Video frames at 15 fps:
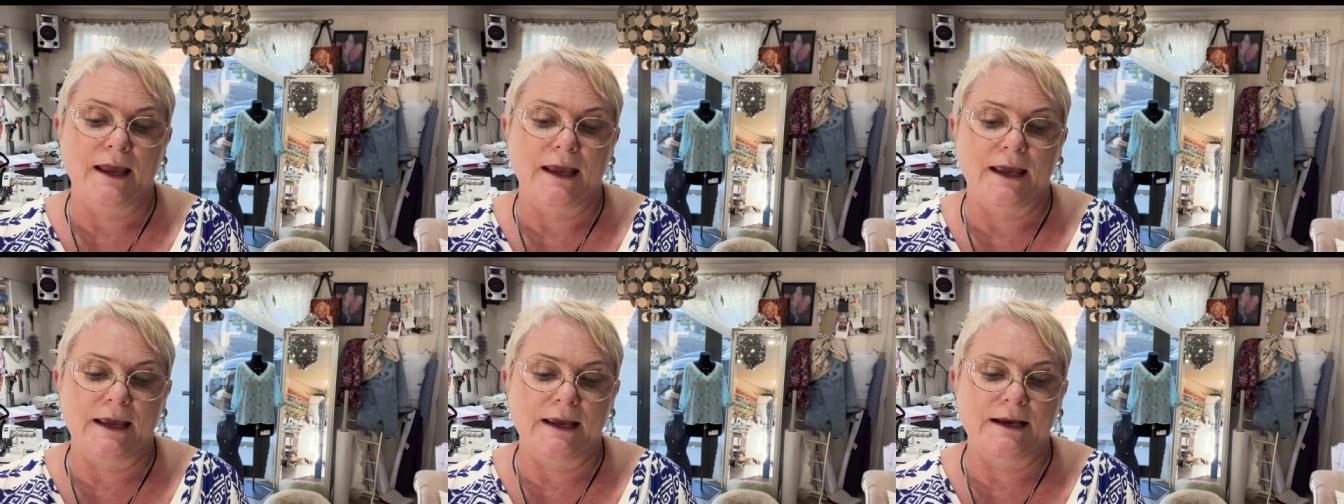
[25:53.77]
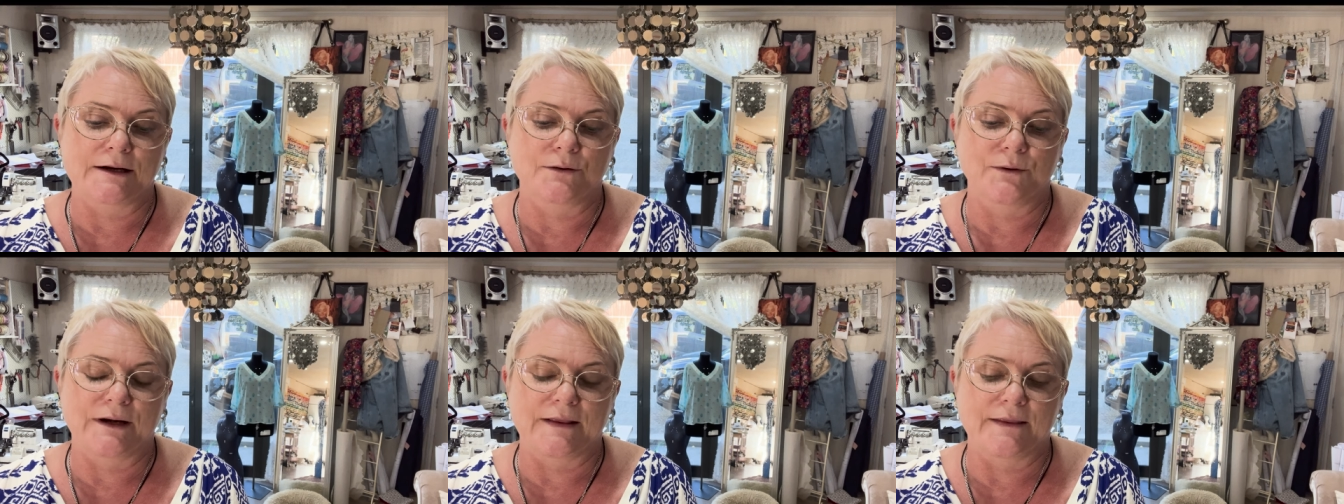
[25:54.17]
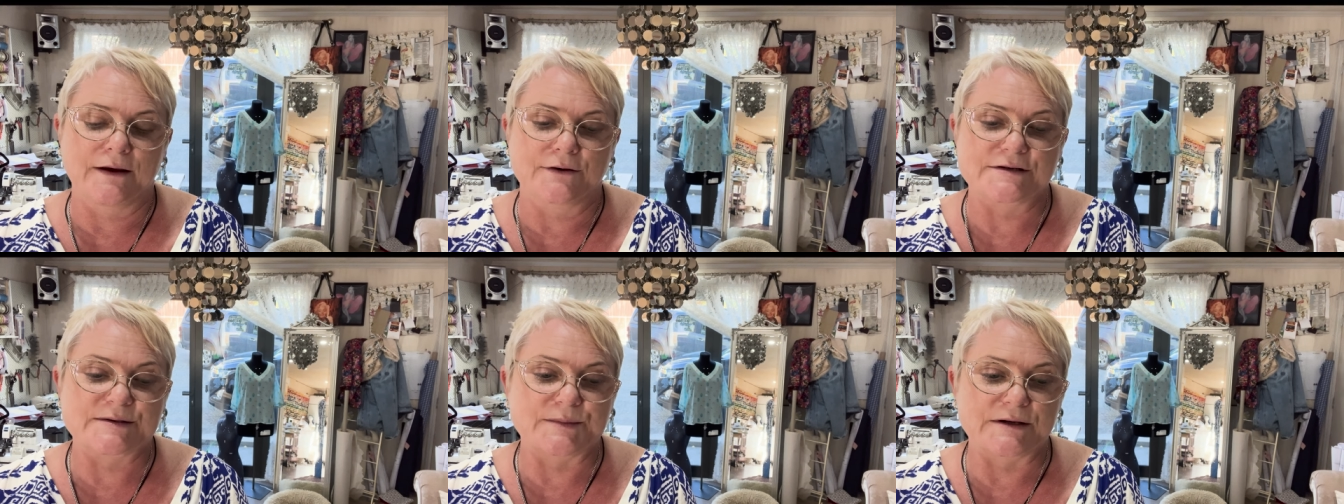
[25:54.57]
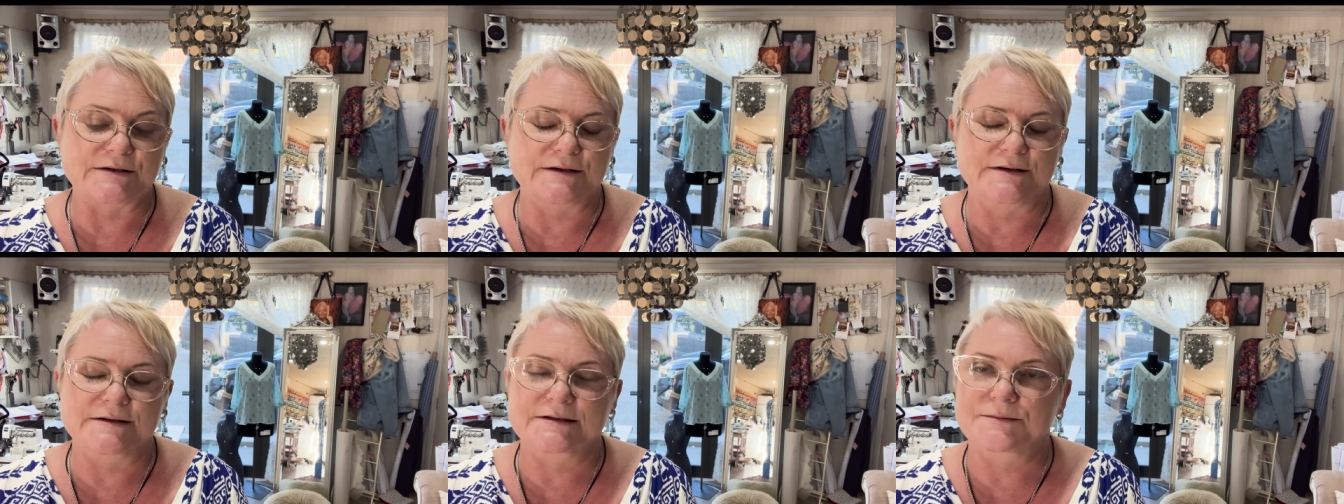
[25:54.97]
And I went in there and spoke
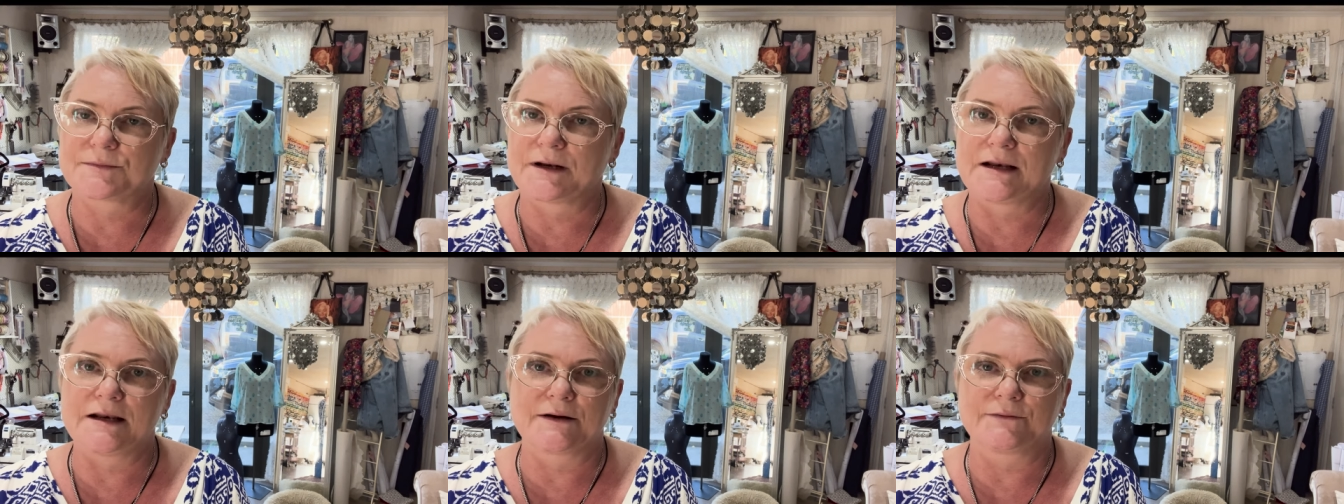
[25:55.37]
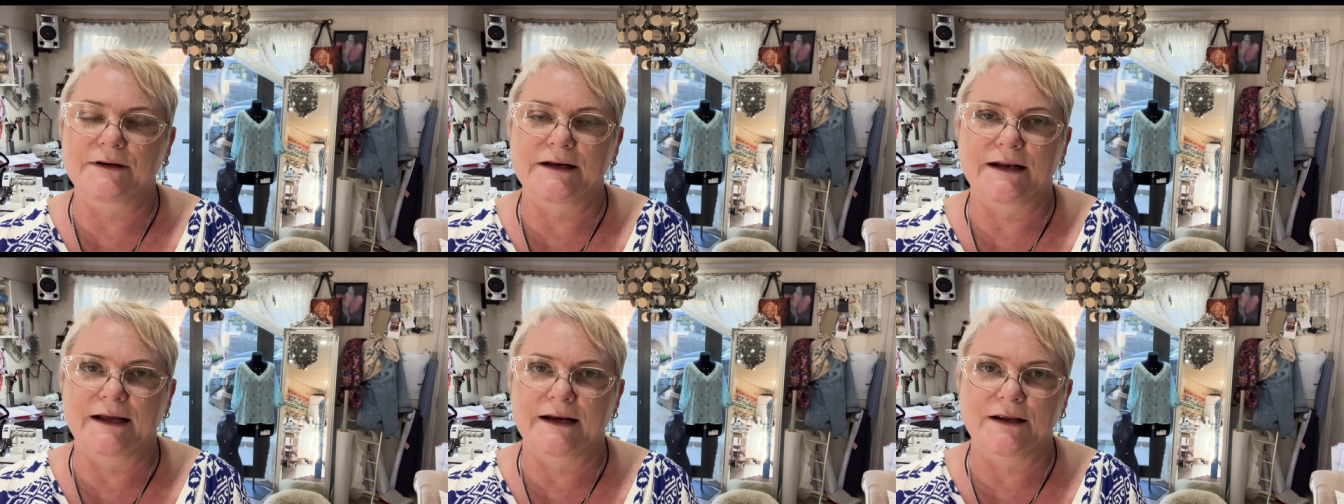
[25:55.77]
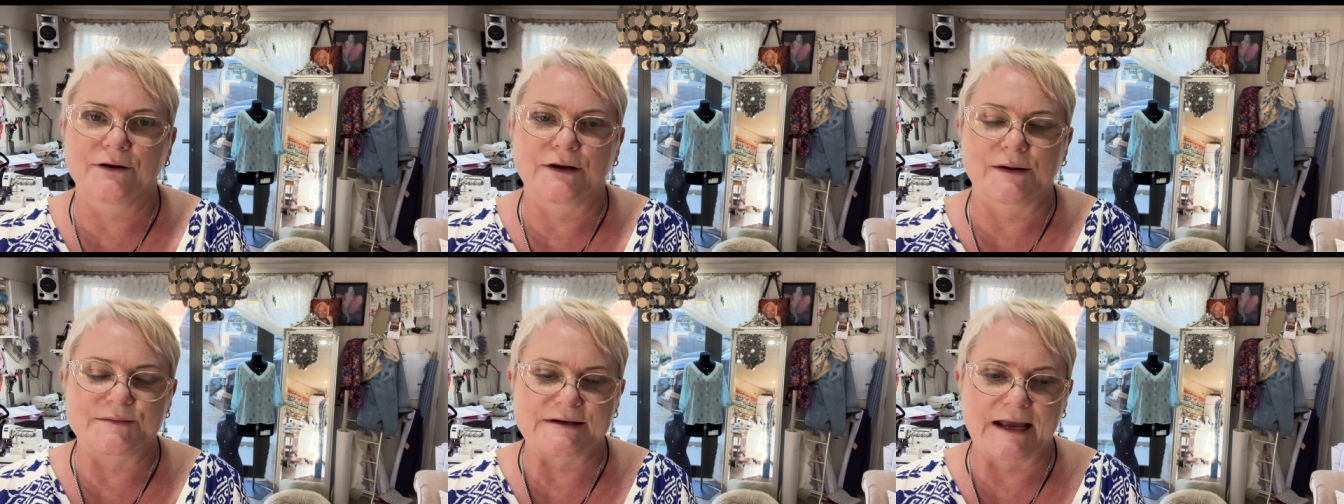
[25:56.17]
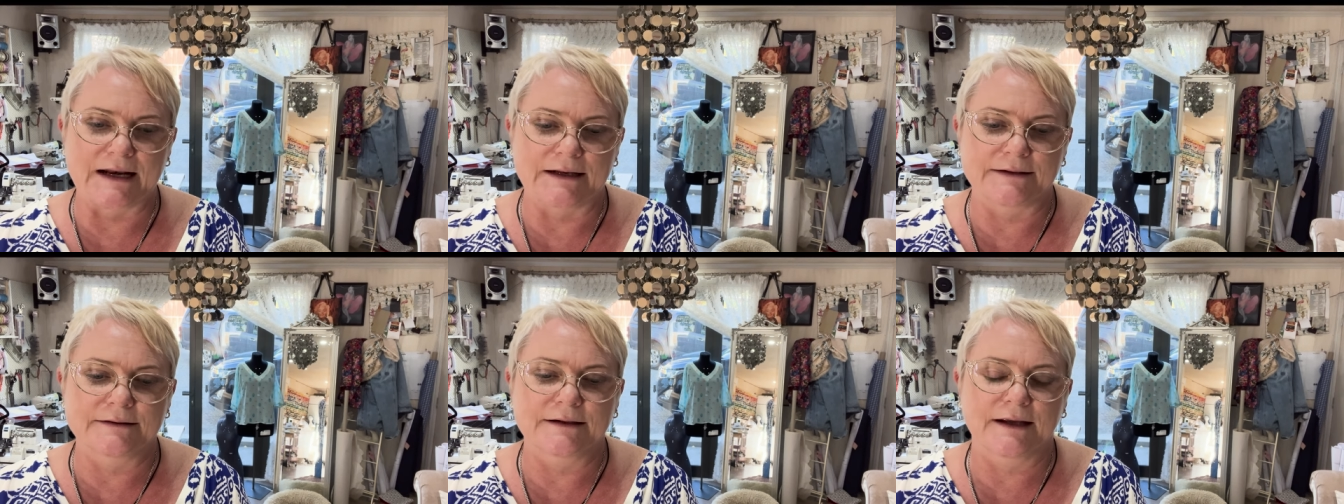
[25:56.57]
to this lovely lady, her name's
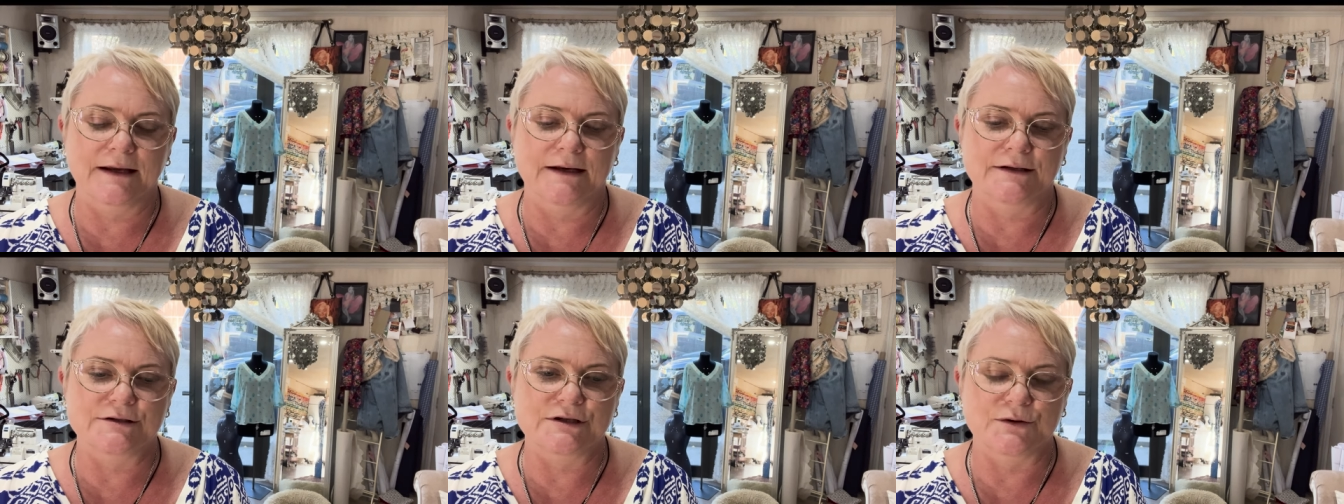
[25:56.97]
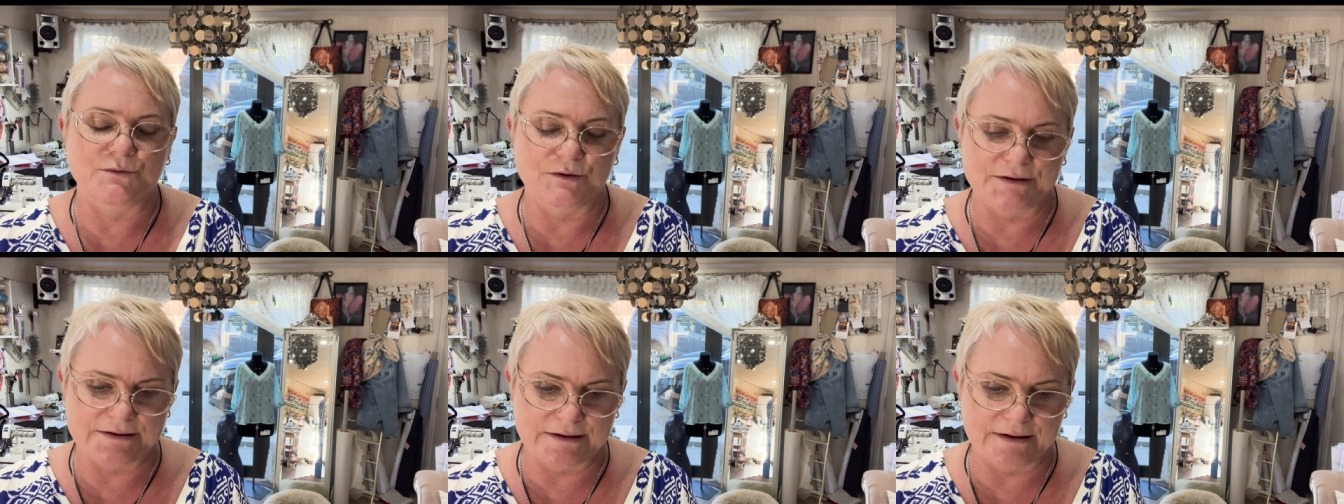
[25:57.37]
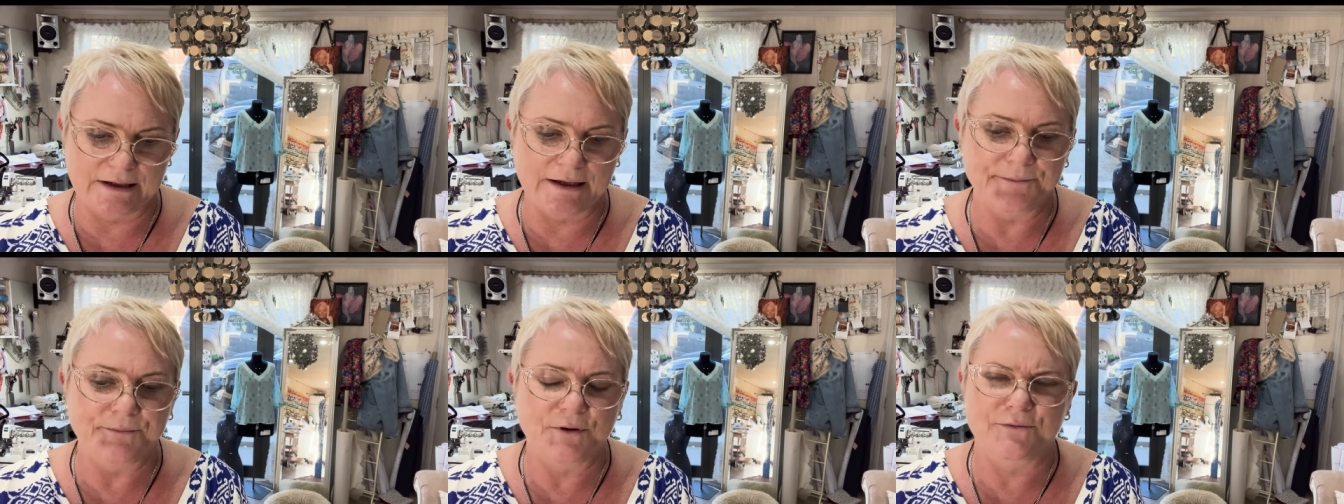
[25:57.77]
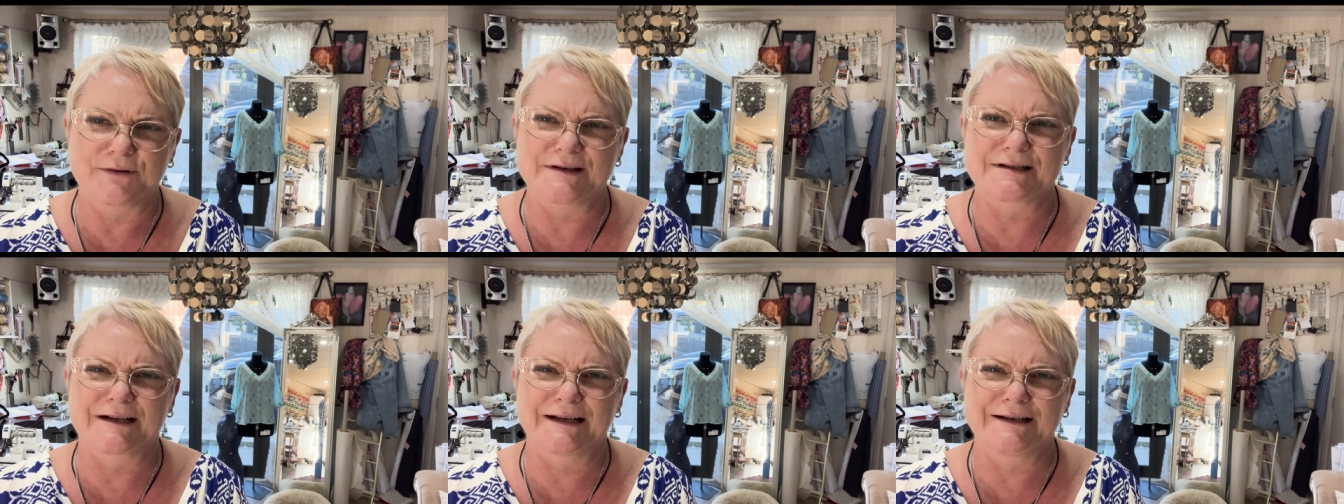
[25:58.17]
Helen, and she works in there,
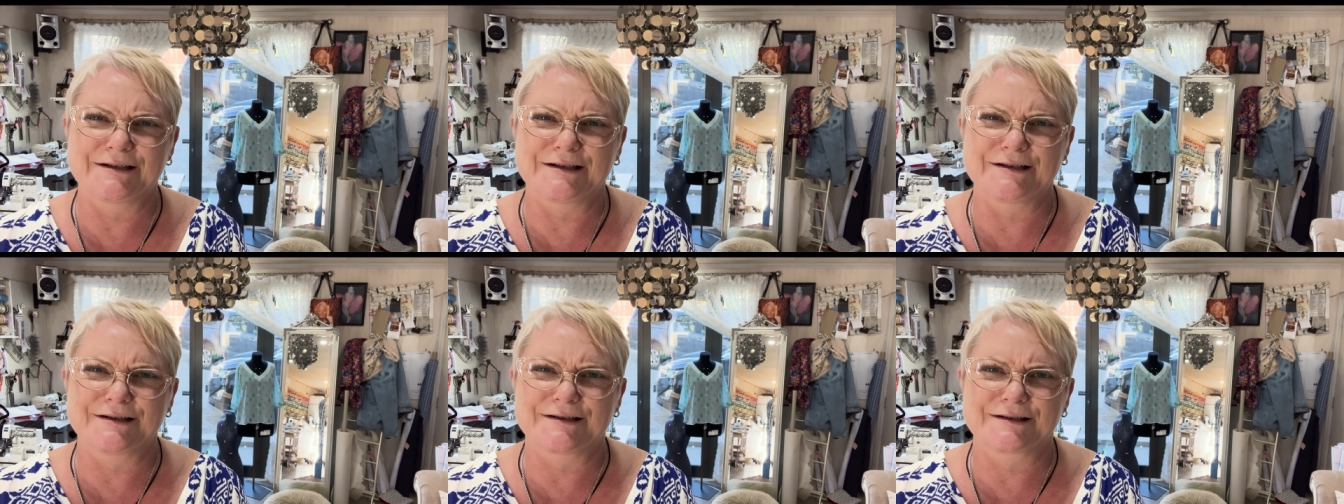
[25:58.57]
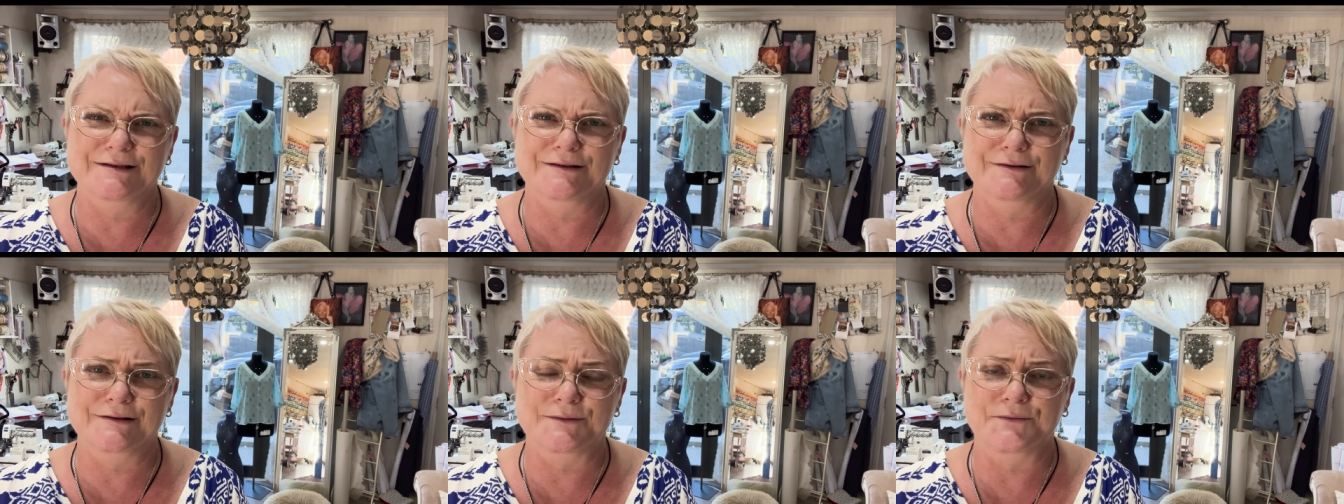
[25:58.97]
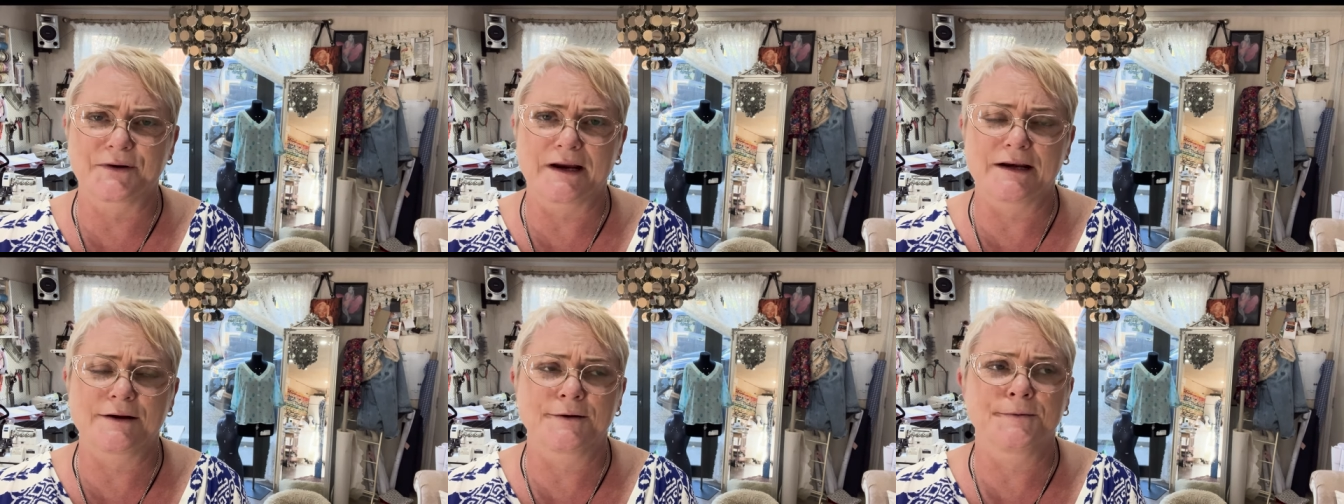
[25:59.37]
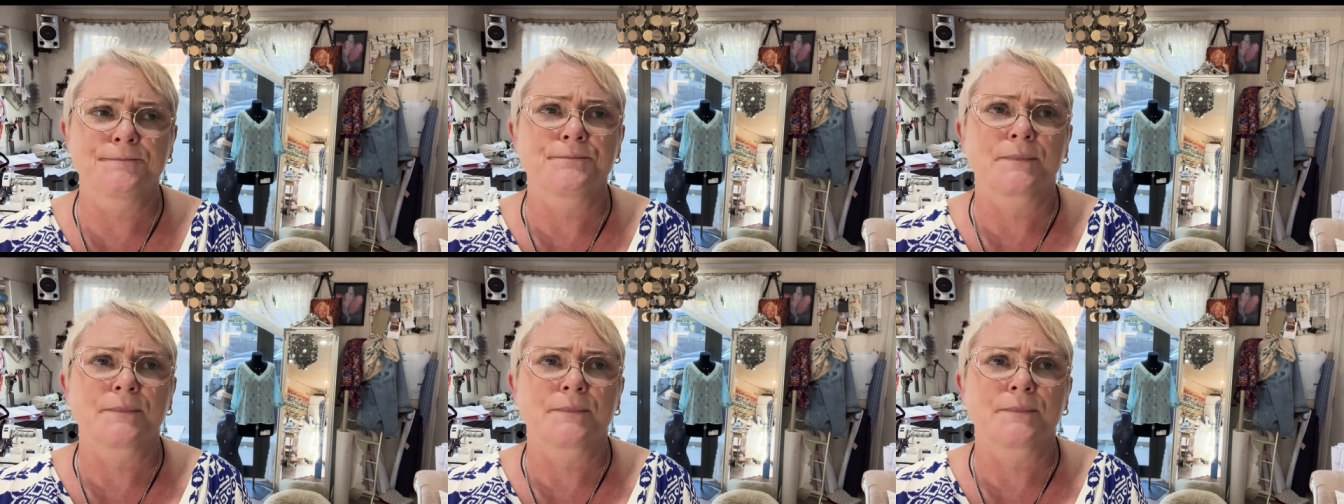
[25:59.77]
obviously. She's just not some rando.